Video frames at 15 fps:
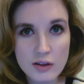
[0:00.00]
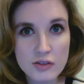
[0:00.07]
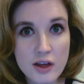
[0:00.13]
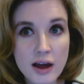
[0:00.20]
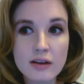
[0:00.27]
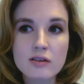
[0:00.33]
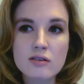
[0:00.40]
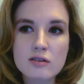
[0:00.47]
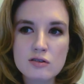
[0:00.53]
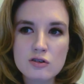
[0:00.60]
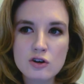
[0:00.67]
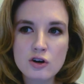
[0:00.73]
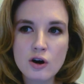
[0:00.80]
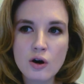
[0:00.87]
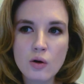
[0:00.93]
that,
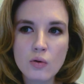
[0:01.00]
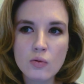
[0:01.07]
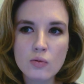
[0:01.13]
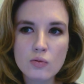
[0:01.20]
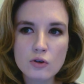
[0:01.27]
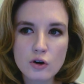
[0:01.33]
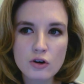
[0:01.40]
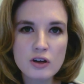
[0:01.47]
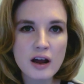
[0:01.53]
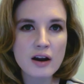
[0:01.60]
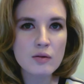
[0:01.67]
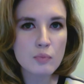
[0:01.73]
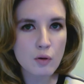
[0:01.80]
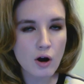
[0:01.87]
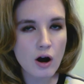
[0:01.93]
you know, you're
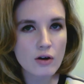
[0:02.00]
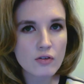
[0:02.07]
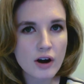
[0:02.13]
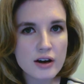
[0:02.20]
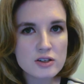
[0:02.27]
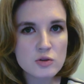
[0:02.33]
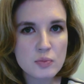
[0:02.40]
getting progress